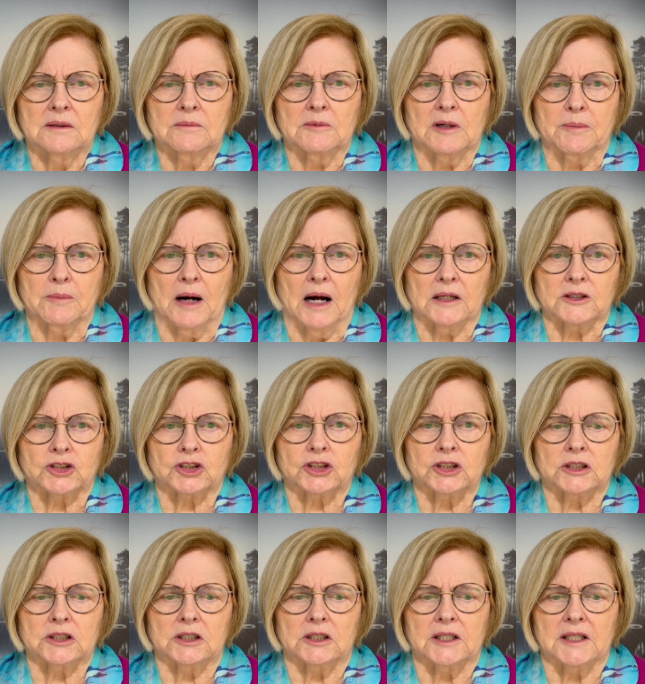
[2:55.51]
Mamma
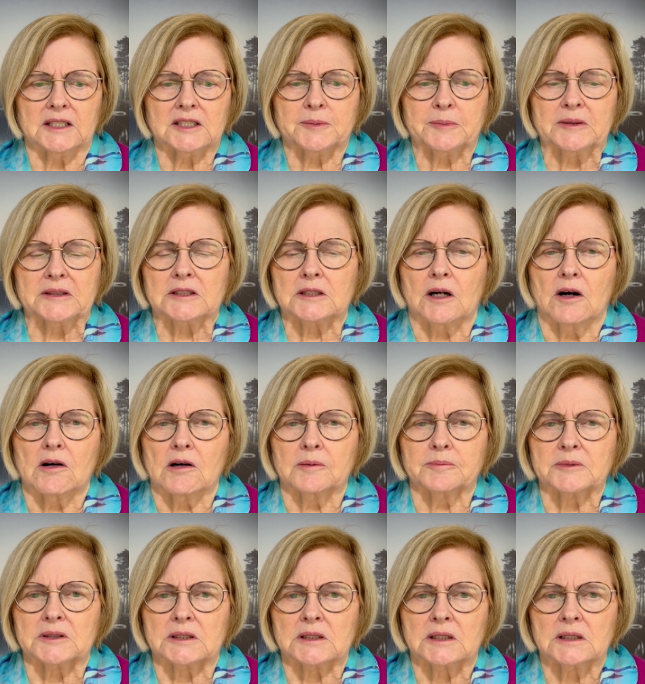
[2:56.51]
shook her husband's
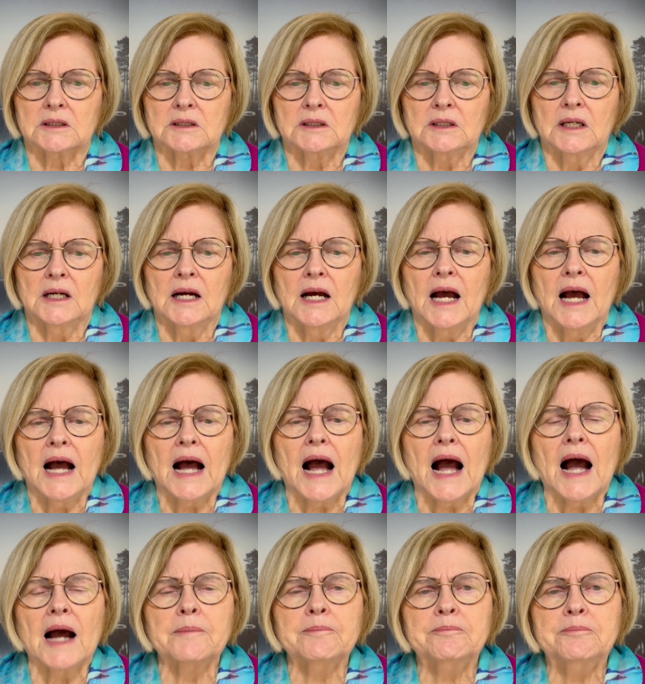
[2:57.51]
arms.
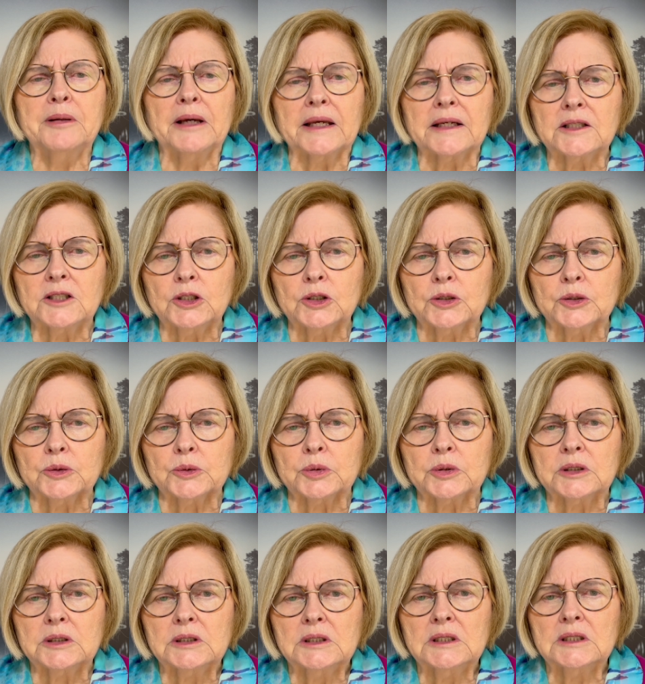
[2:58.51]
I beg you,
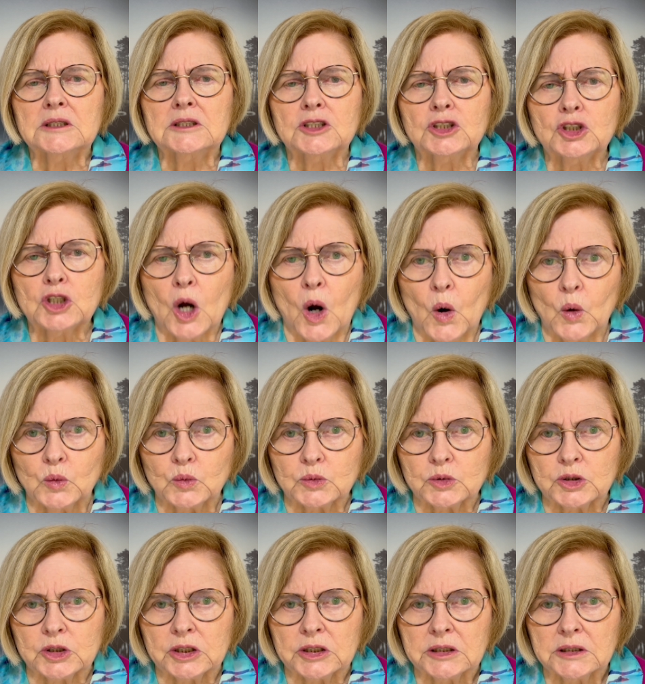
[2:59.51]

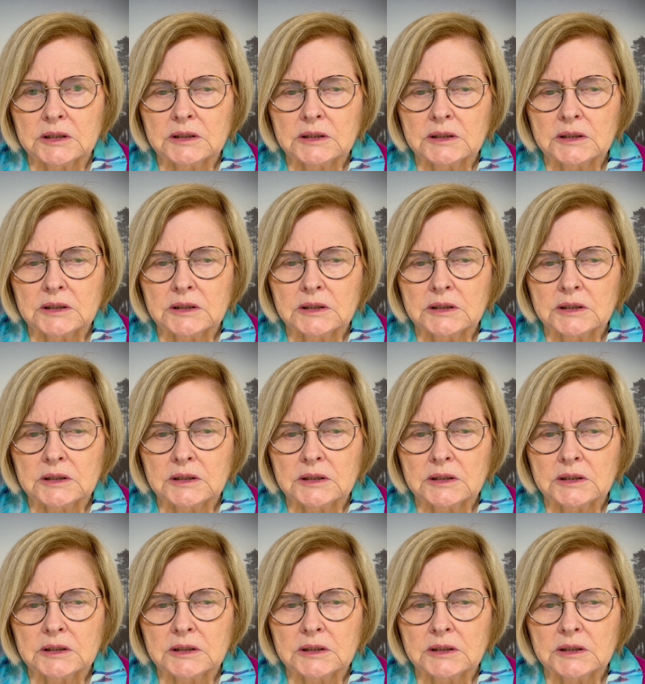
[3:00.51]
don't.